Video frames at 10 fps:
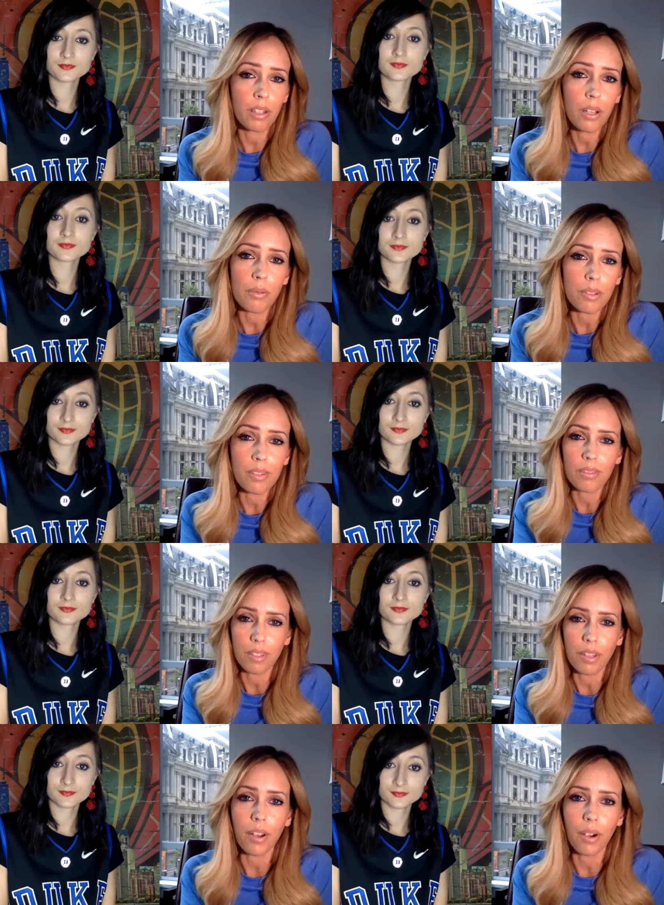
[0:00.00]

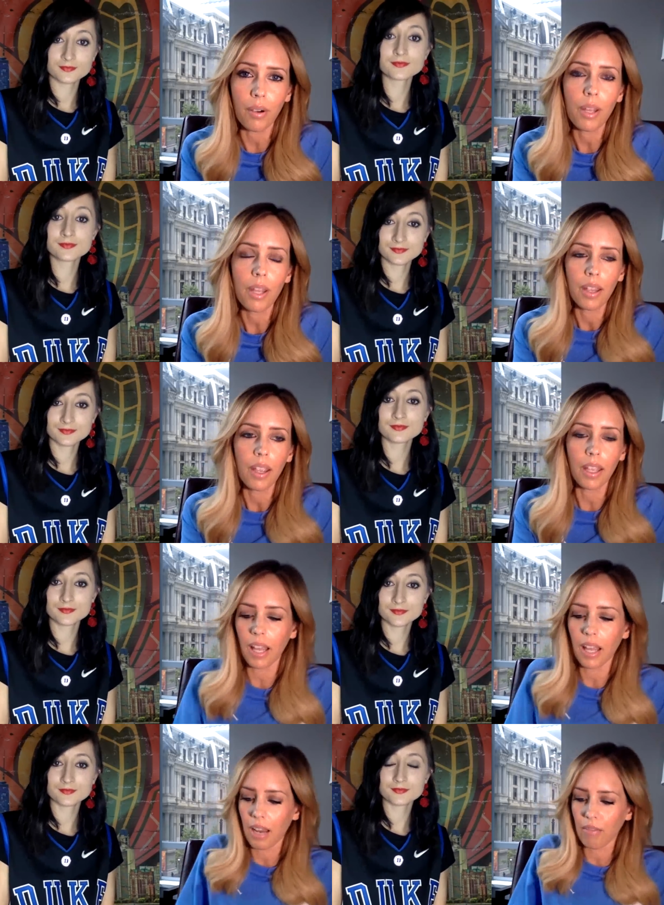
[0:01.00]
Speaker 1: close, you know,
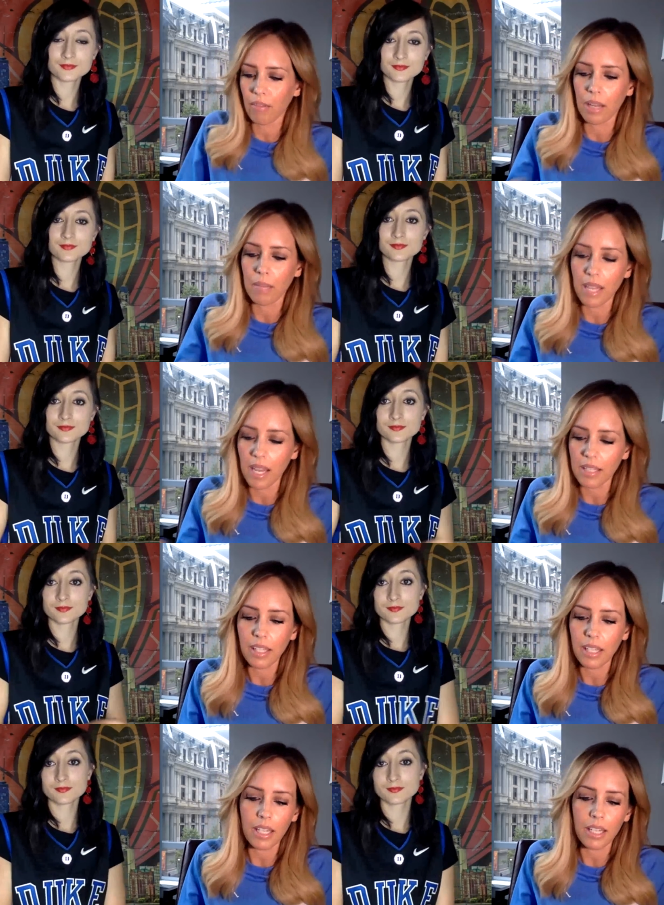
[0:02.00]
and at every NBA
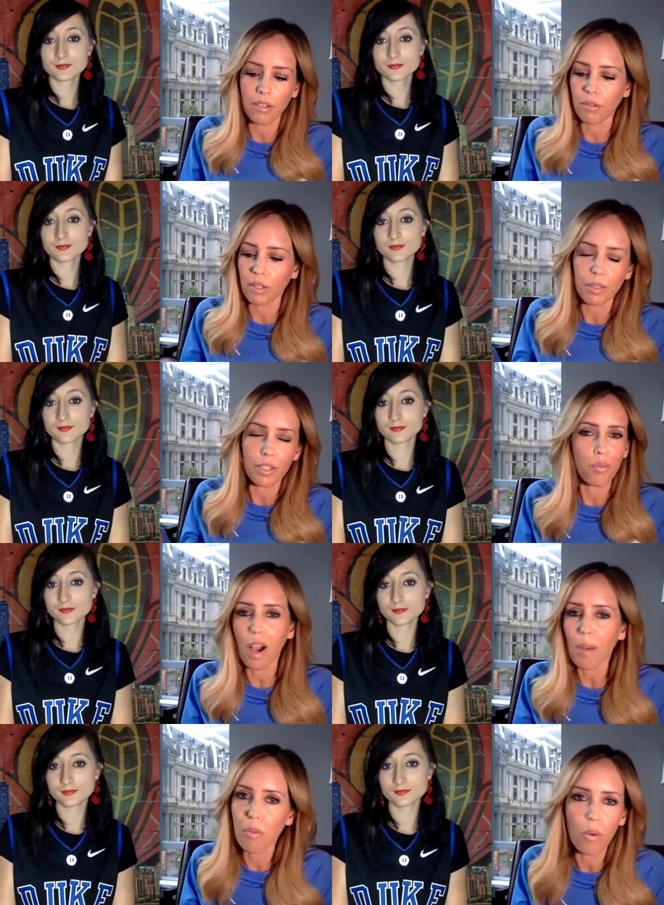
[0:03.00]
city, you you would
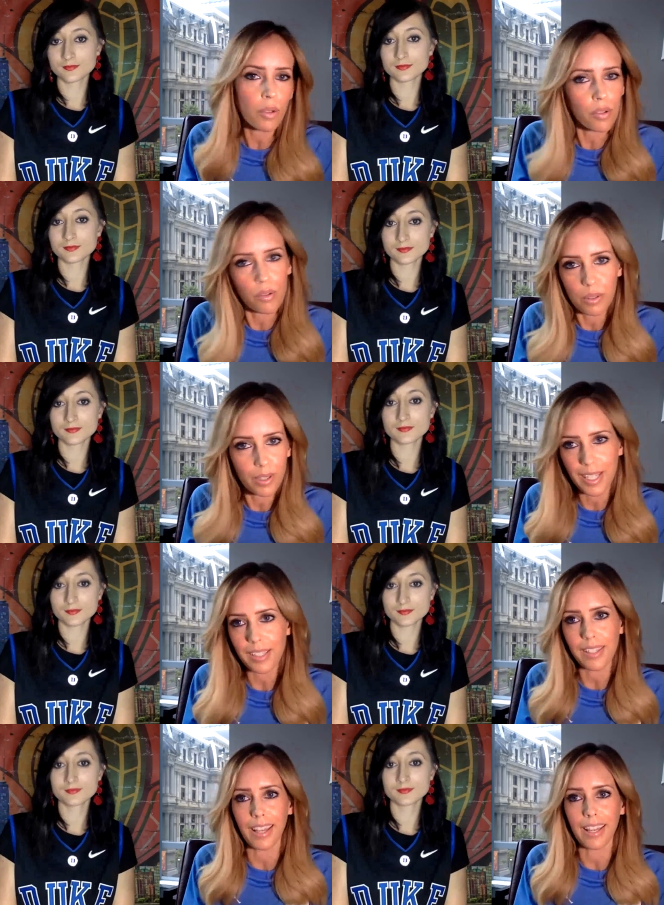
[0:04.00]
swap war
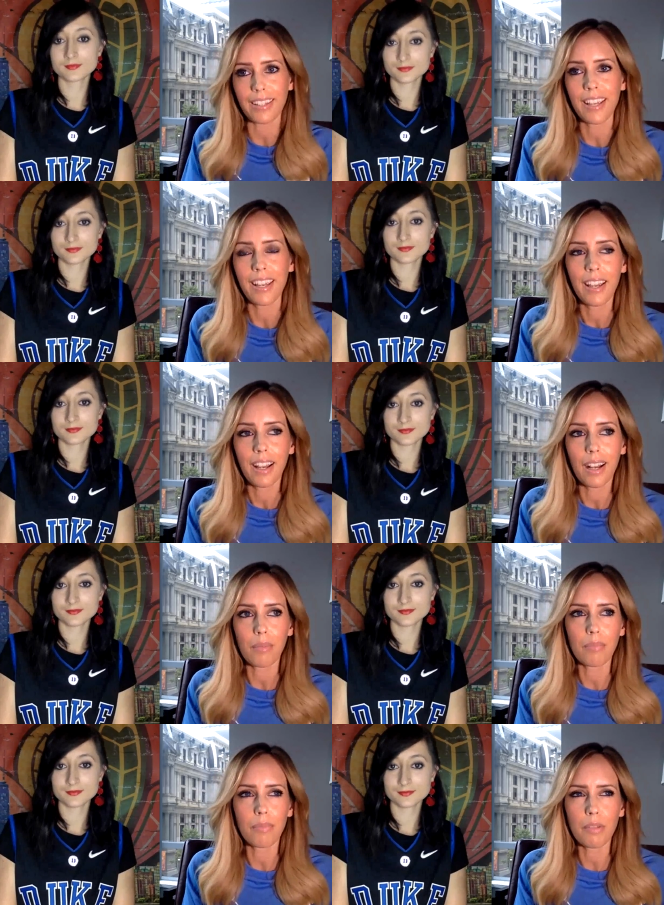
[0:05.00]
stories and
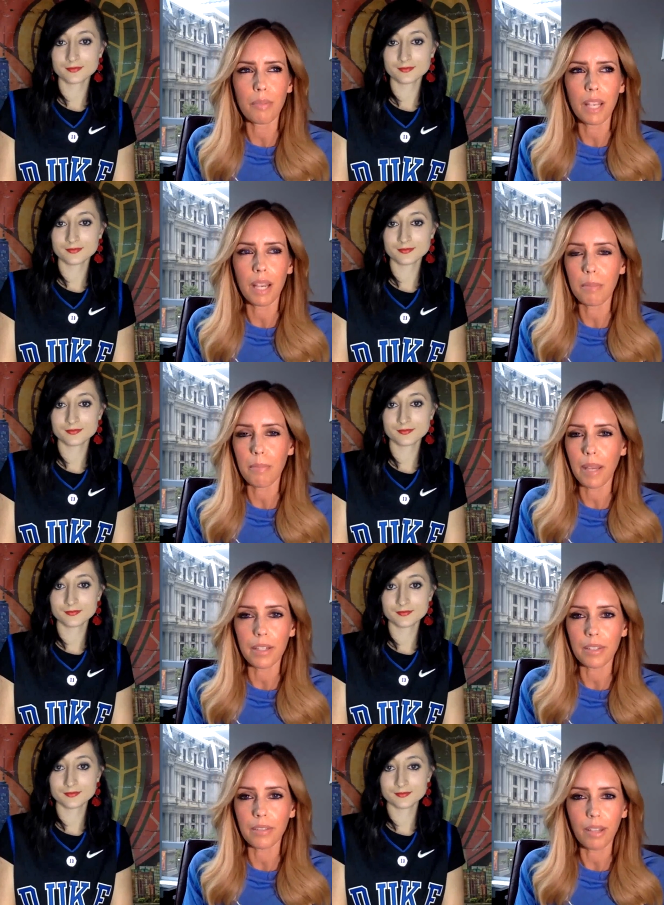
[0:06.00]
um, you become a
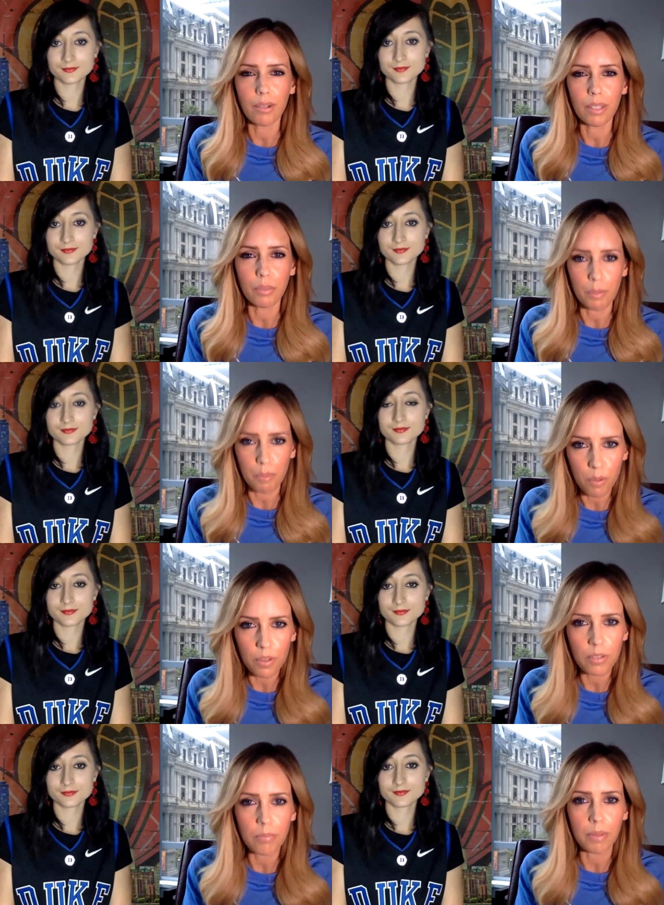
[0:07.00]
better not only
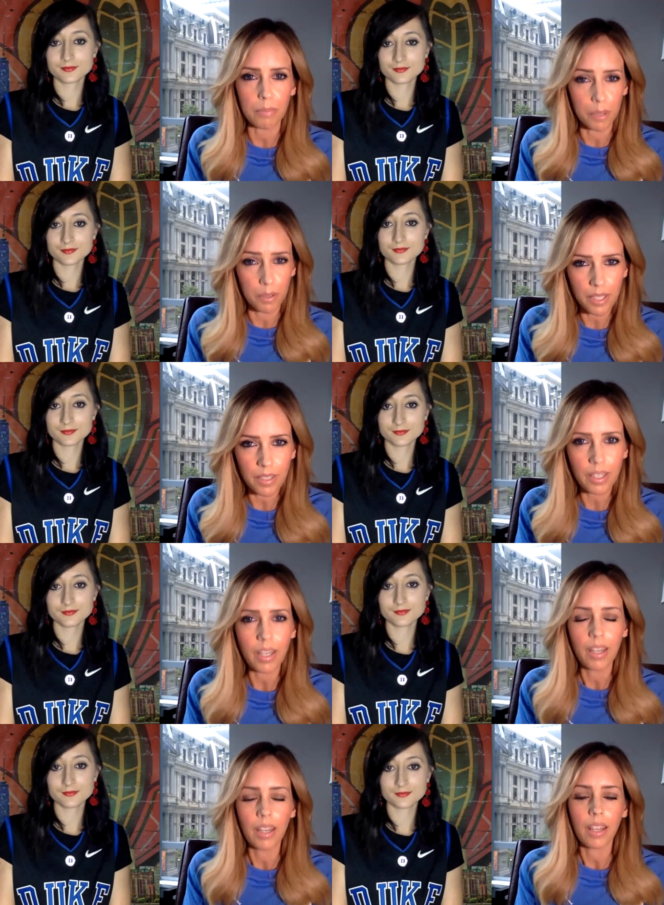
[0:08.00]
reporter but person.
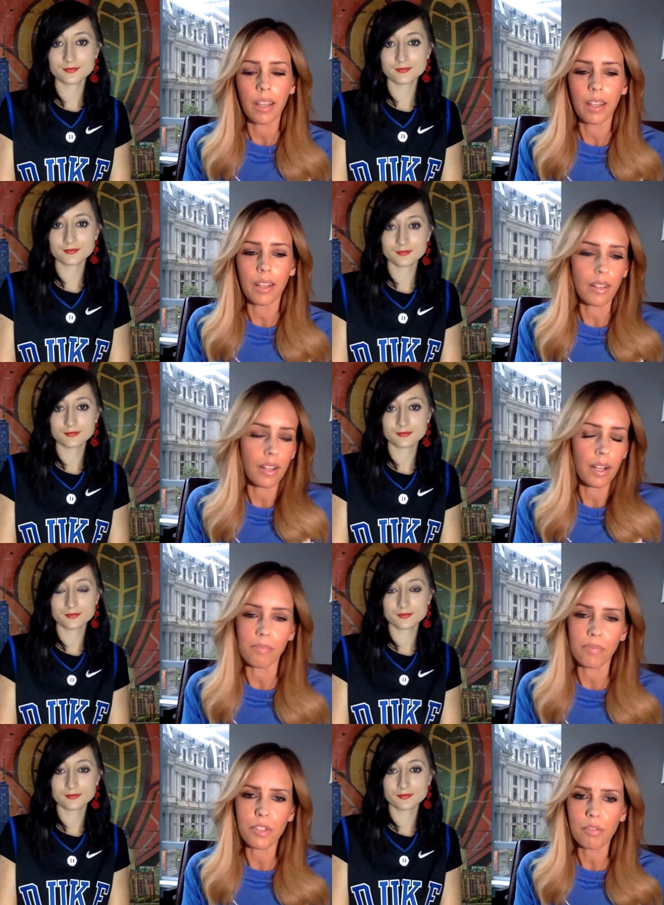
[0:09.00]
And
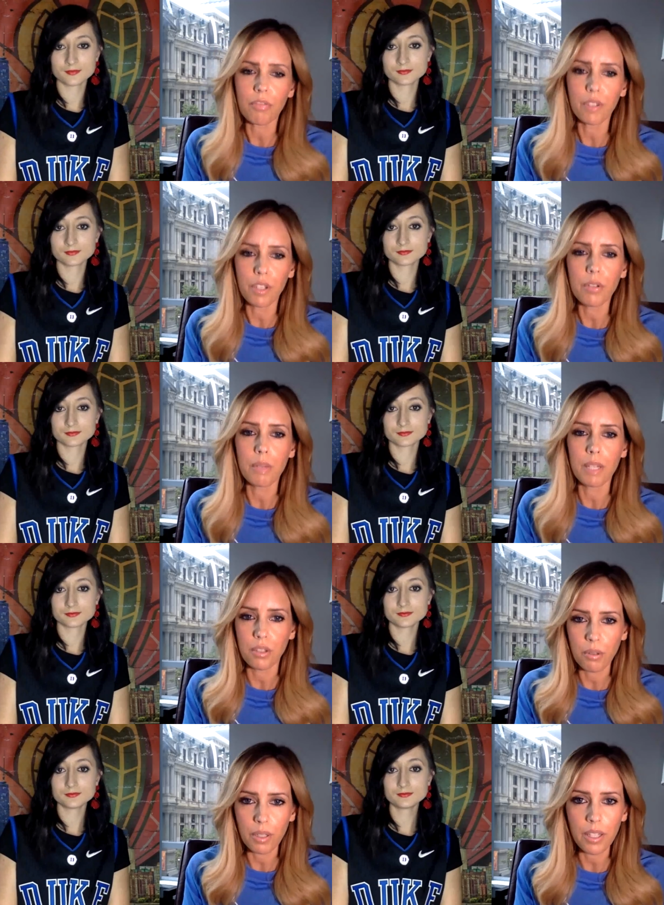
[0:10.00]
um, so for you to
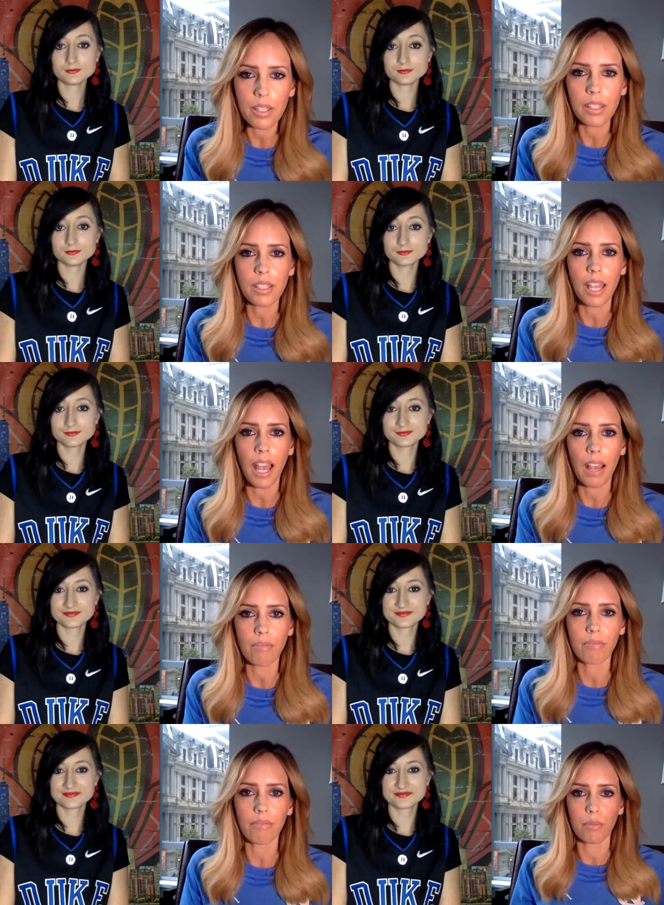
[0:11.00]
be doing this and to
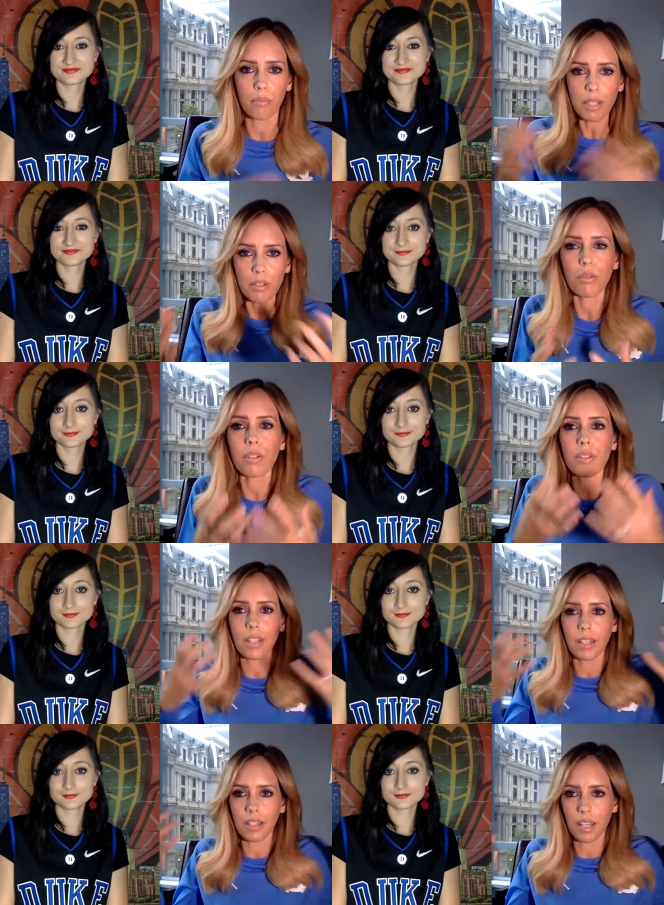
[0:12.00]
have a
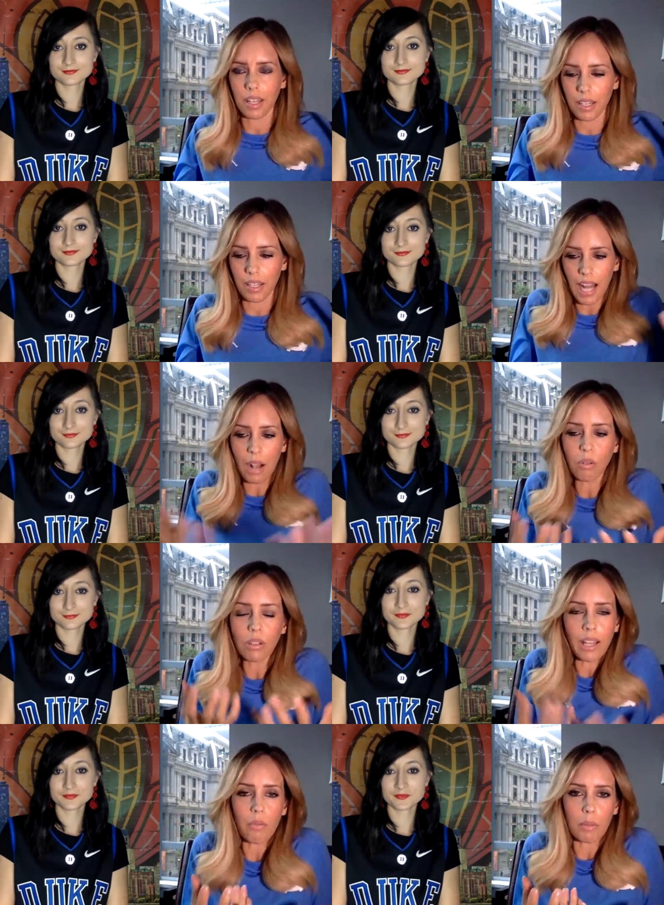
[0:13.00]
resource and, and an
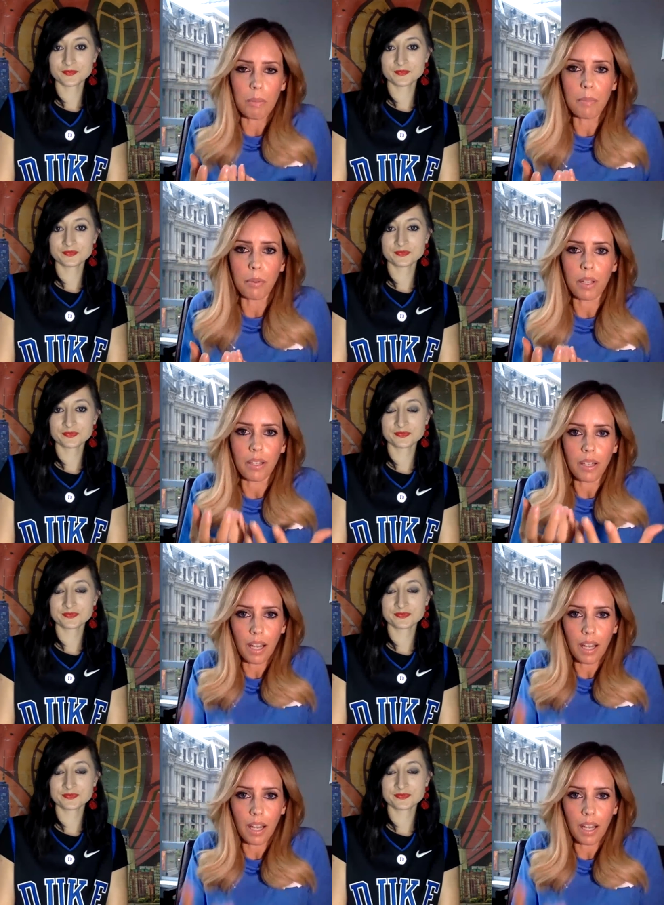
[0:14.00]
outlet where people can